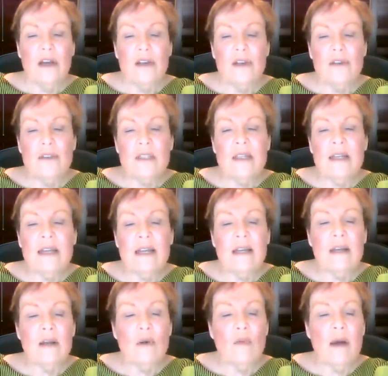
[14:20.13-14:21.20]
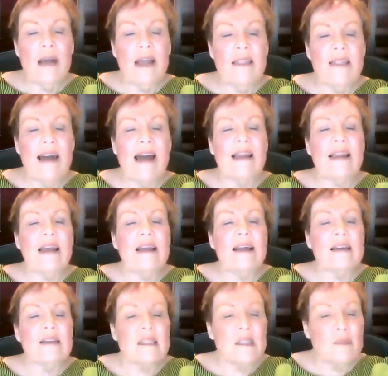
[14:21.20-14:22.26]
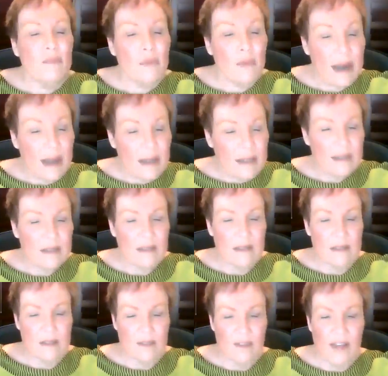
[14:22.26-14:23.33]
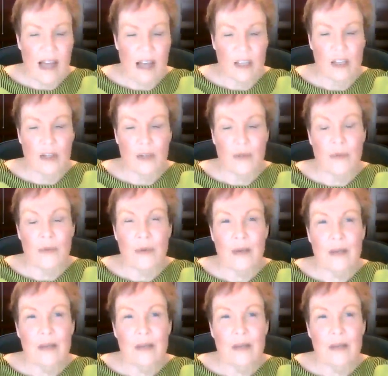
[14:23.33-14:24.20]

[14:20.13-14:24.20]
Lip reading: using in a way that expresses value